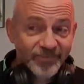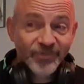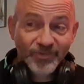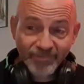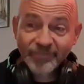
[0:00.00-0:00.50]

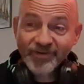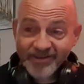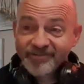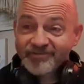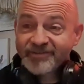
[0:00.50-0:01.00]

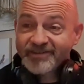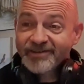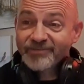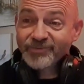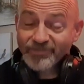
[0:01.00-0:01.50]
Probably,
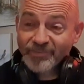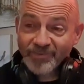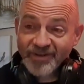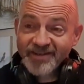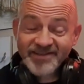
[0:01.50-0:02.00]

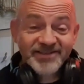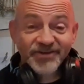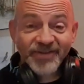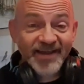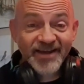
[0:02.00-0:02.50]
because he's
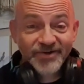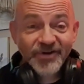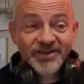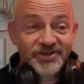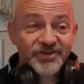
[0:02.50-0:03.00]
got that
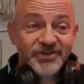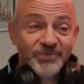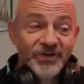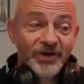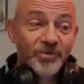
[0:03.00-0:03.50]
aggression as
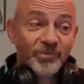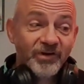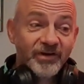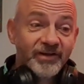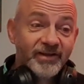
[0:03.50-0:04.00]
well,
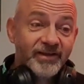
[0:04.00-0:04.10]
but